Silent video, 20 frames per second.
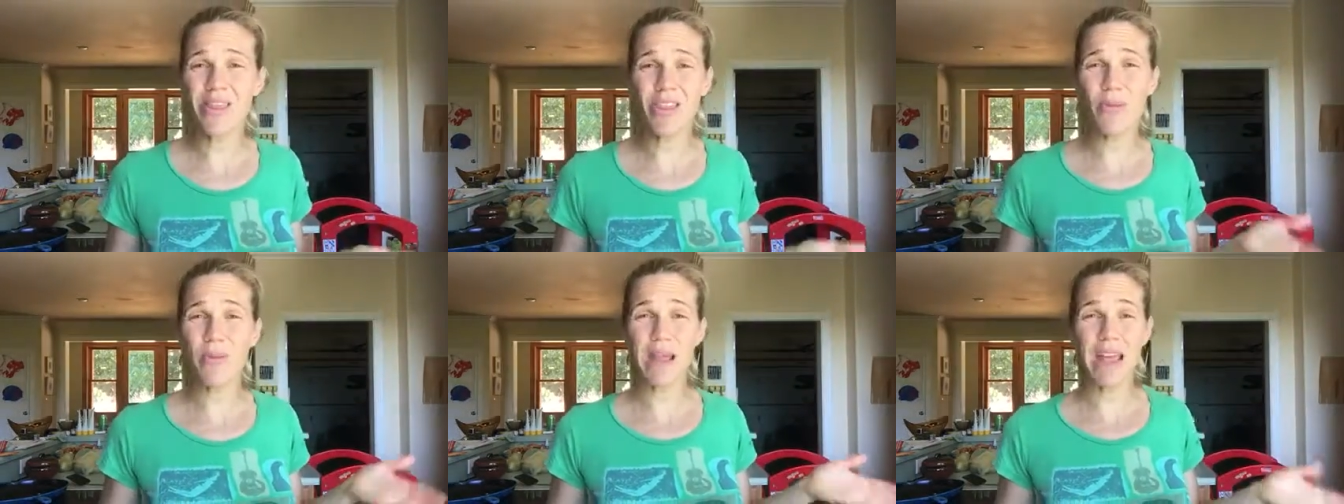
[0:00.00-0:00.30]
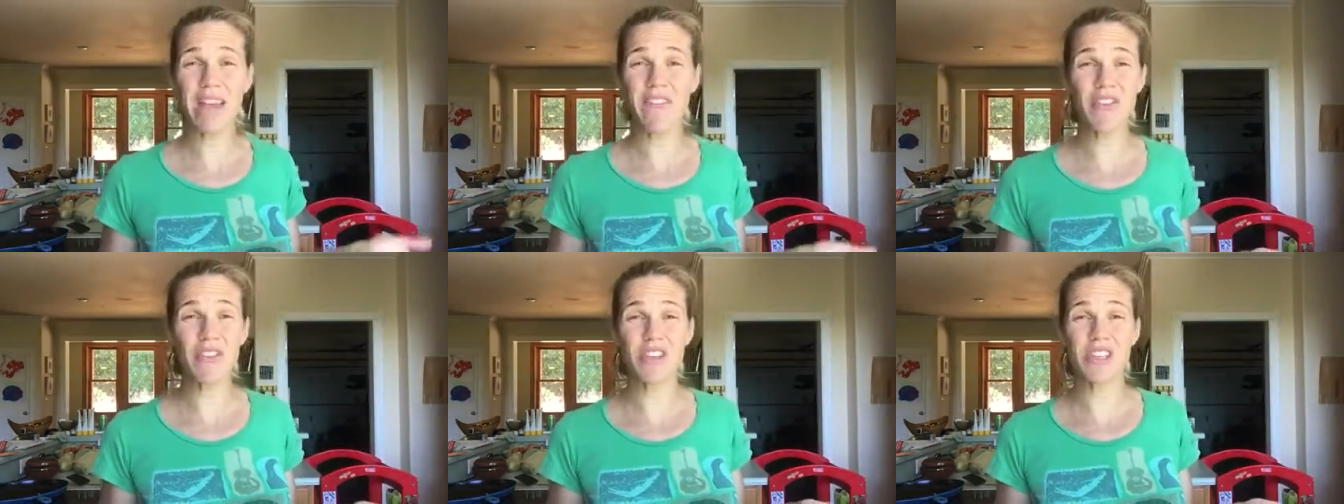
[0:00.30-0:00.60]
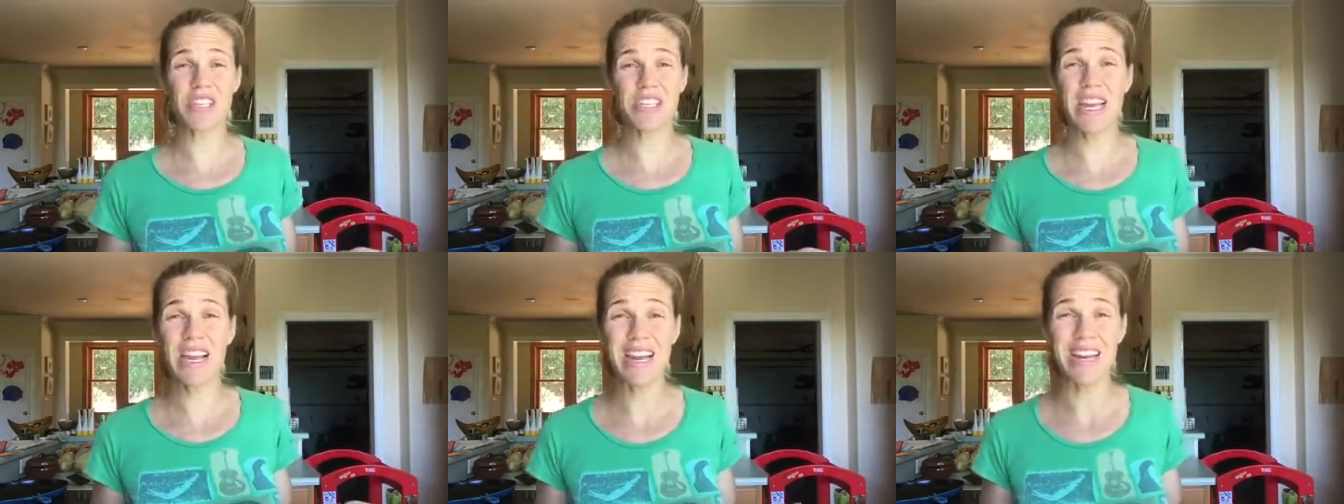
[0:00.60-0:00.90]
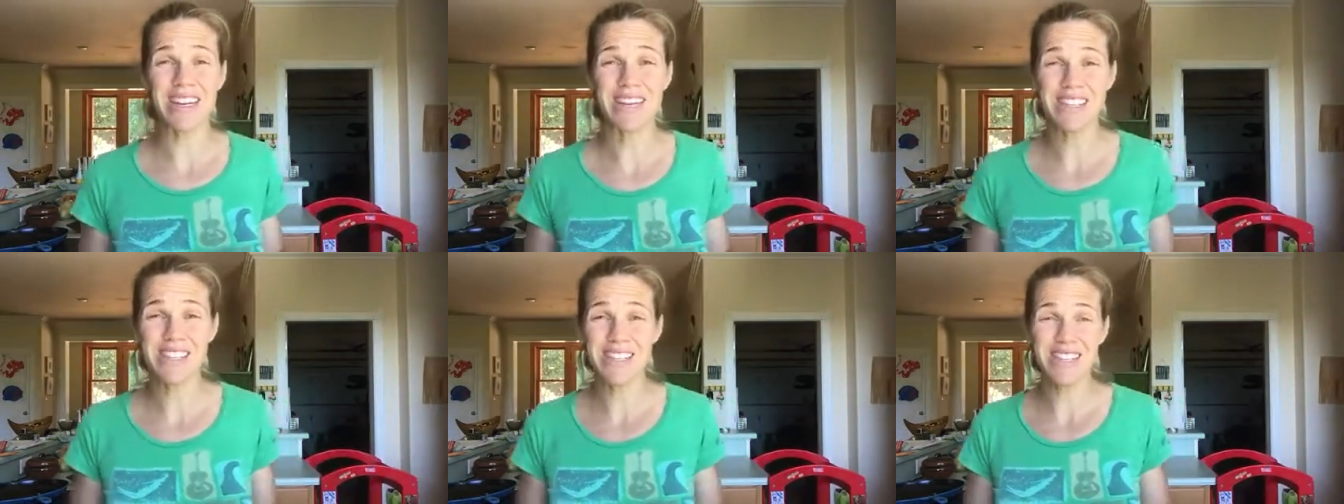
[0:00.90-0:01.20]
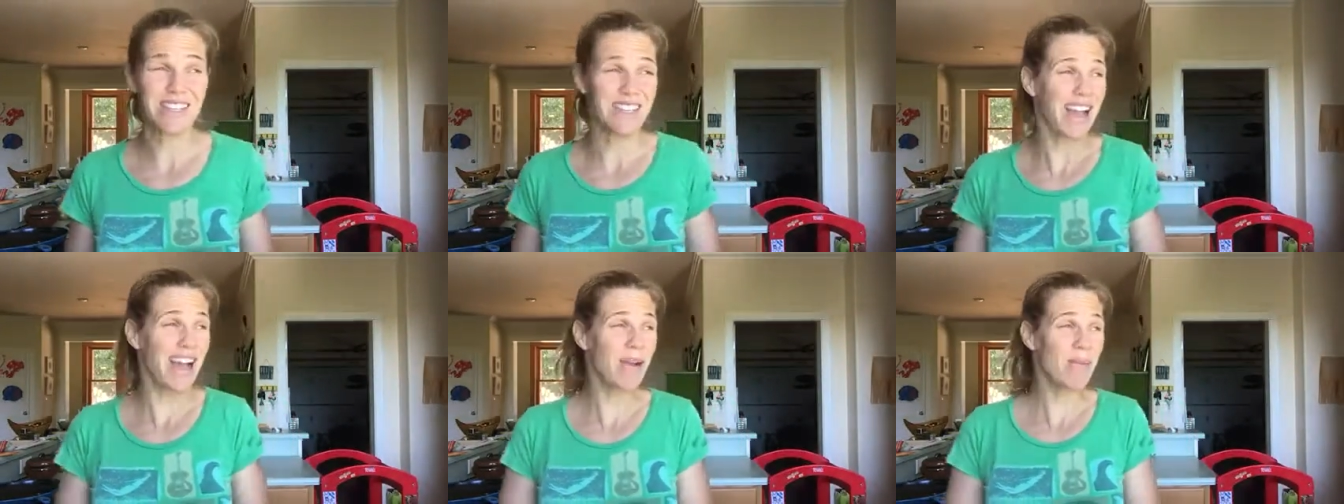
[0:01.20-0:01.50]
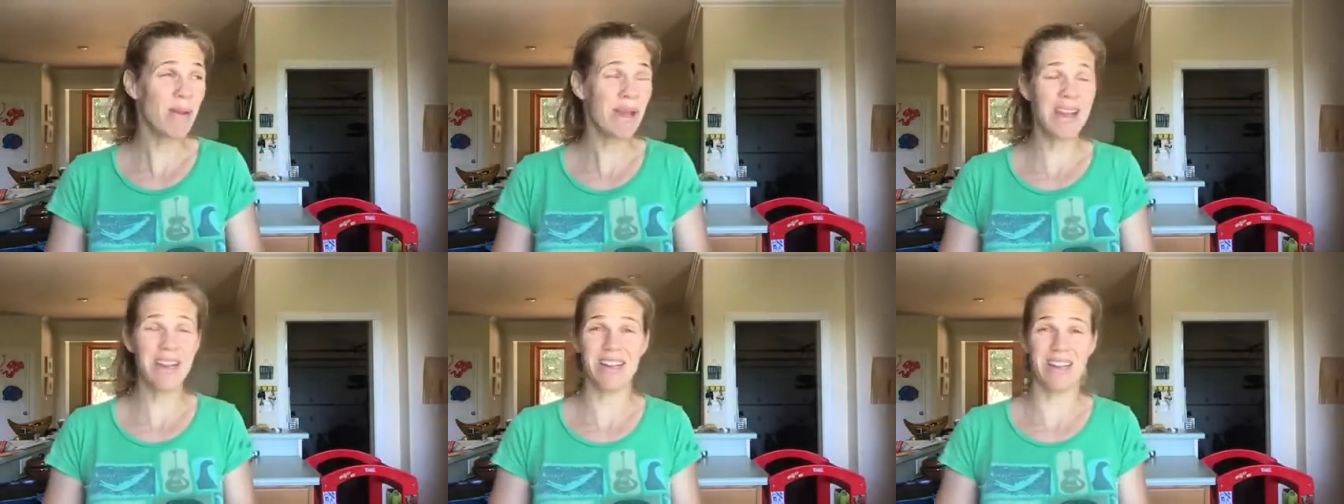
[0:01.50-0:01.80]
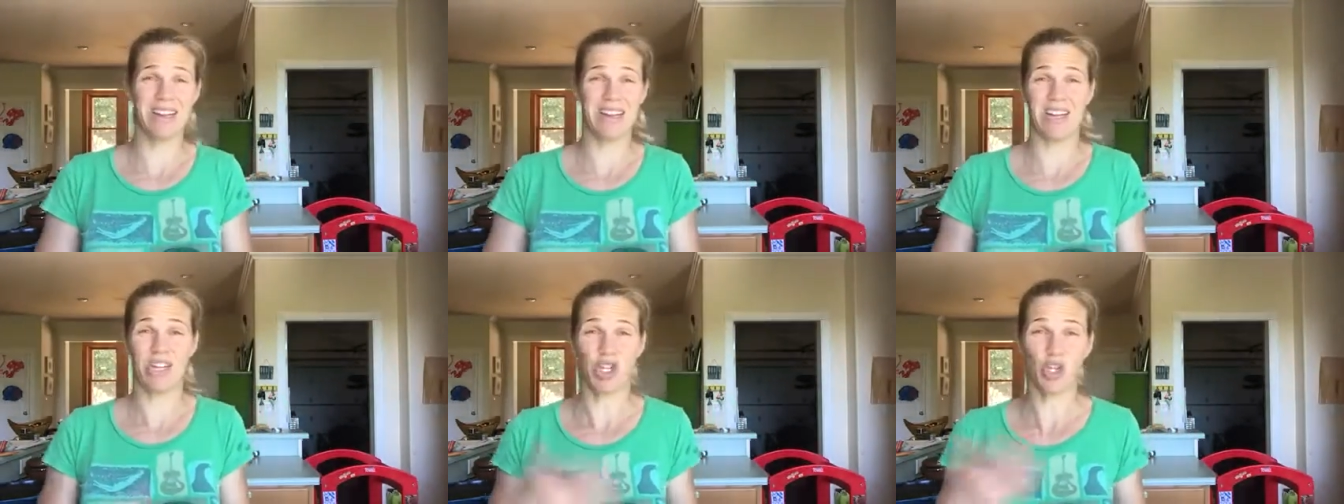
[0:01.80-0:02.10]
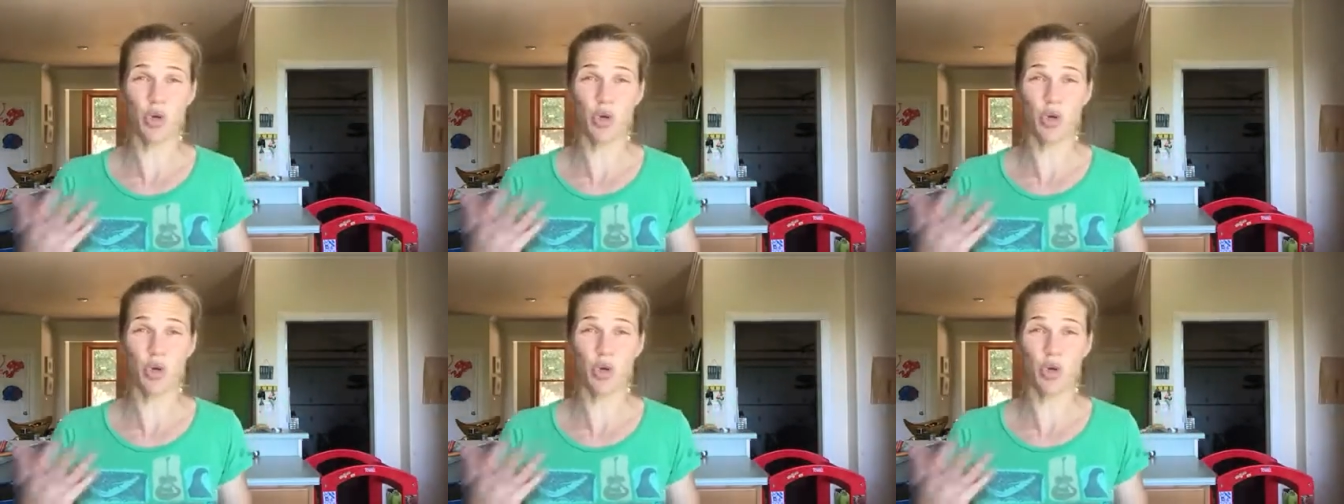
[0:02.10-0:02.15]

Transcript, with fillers: Their behavior stinks. I'm not